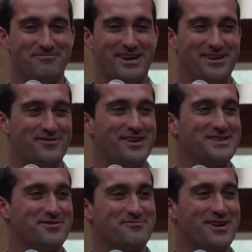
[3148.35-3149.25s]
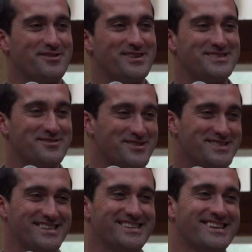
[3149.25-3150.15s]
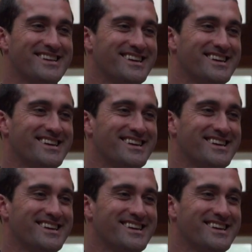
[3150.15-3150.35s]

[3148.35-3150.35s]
my advice for progress. Kristen.